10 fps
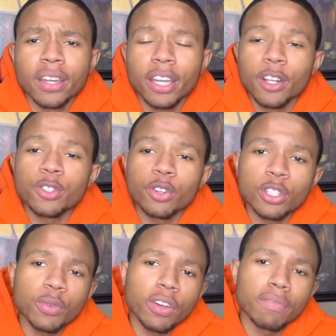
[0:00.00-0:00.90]
Air Jordan
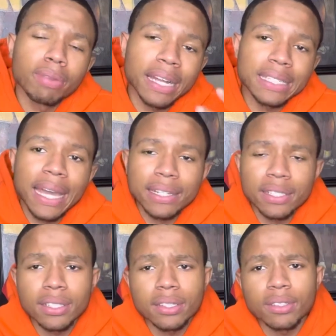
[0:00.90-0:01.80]
12 black
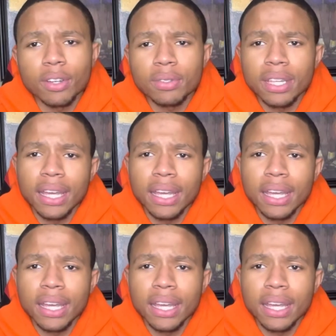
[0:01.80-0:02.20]
taxis, you know what I'm saying?